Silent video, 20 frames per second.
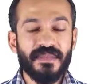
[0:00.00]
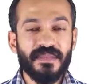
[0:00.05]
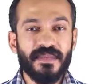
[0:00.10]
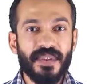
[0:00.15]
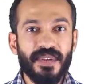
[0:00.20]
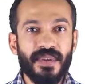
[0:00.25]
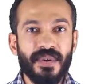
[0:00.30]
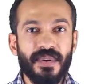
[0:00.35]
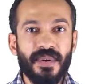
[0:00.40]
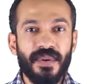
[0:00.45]

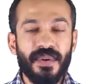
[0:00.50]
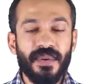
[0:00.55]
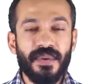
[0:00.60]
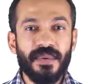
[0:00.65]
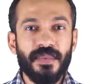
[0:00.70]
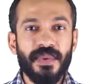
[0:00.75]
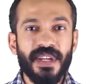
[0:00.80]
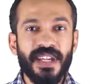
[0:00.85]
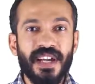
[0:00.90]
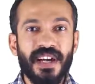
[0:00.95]
Go all
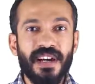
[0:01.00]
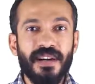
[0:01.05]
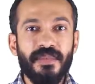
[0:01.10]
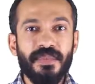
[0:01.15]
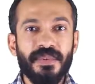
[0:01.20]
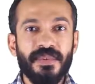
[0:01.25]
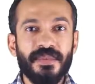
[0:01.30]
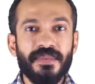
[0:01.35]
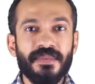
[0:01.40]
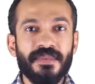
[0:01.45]
the way
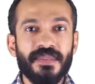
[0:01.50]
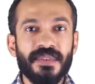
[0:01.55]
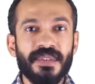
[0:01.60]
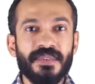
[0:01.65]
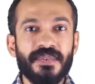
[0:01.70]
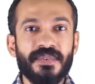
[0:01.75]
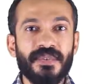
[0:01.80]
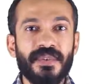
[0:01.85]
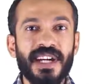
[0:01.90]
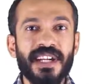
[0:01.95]
up.
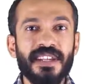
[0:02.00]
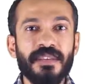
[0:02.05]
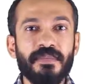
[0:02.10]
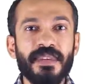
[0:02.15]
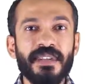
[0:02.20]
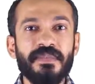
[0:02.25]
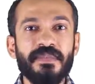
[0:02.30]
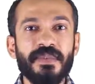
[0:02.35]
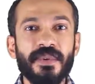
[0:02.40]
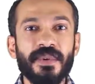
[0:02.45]
Right
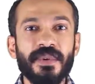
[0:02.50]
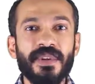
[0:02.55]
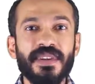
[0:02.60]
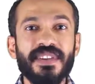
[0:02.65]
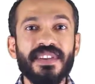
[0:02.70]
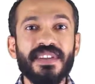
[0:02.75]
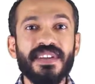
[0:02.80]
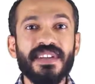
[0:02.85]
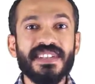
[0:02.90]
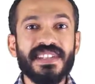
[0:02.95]
before
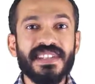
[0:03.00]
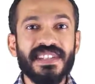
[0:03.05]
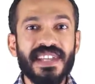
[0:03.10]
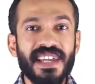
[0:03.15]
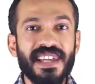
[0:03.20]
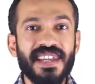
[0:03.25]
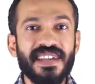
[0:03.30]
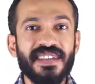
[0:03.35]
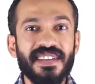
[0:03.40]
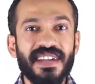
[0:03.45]
the
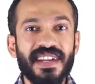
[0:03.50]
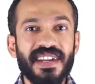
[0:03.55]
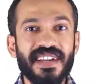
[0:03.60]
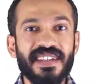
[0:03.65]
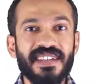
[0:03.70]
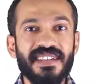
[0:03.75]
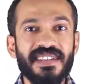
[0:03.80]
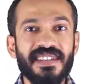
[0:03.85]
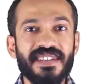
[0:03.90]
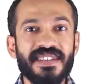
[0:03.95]
second
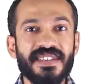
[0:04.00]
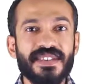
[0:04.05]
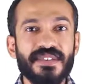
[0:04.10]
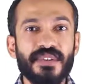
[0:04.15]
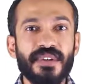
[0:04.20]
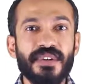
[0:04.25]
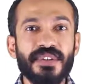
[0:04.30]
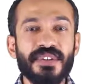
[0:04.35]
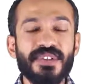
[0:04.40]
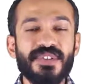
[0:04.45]
line,
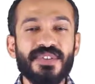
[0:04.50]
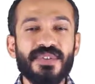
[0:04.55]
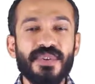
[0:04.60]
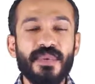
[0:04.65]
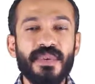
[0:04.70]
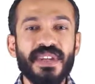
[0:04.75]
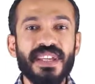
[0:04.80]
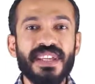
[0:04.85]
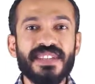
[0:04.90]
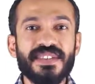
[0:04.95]
start
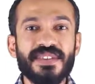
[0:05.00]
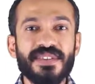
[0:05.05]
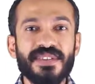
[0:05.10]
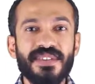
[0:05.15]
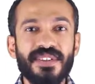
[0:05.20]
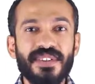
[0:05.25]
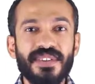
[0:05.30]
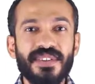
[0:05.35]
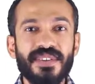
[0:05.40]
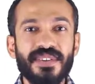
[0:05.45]
drawing a
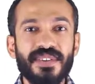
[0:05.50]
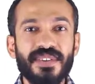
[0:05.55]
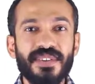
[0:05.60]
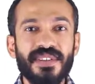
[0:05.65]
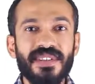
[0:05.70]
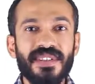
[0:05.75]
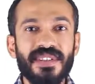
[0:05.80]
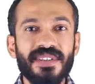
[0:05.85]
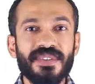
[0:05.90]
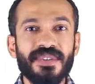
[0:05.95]

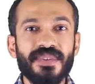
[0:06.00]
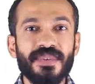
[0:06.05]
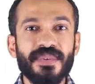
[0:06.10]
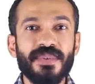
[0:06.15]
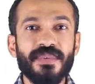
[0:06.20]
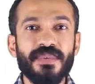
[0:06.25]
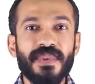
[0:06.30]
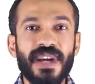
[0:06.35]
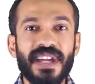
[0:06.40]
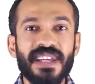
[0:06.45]
circle to
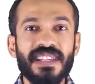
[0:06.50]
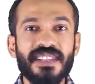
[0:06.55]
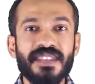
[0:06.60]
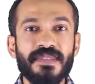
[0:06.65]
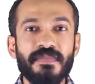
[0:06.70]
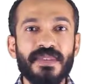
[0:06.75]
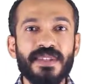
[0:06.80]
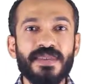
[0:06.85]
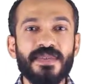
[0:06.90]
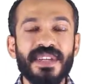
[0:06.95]
the right
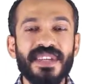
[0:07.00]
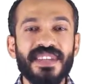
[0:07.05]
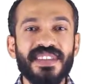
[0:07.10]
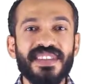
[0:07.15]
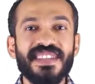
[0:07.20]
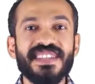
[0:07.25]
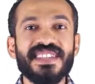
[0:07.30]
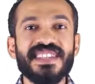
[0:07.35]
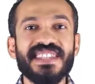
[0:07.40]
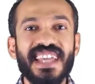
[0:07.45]

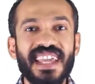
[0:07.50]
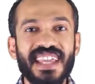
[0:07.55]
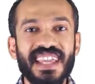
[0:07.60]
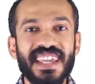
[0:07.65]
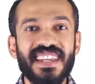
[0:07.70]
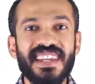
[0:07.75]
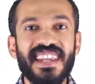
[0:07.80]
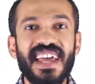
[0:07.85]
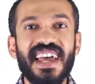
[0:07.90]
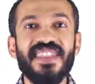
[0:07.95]
between the
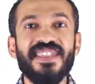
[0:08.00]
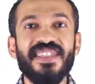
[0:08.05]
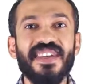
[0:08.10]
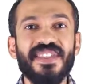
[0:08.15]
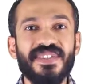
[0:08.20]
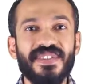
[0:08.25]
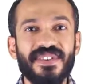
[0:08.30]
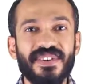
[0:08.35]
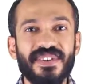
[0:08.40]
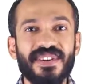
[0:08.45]
second and
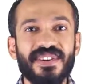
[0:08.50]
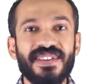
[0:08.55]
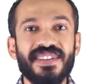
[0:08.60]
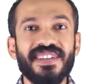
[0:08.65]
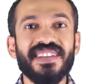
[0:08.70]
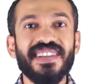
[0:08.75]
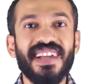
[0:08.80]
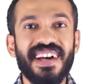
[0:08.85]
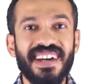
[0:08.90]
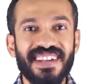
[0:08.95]
the
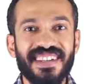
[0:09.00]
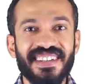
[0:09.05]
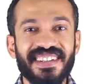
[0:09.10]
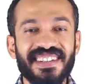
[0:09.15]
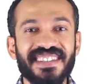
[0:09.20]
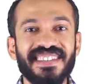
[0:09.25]
third line.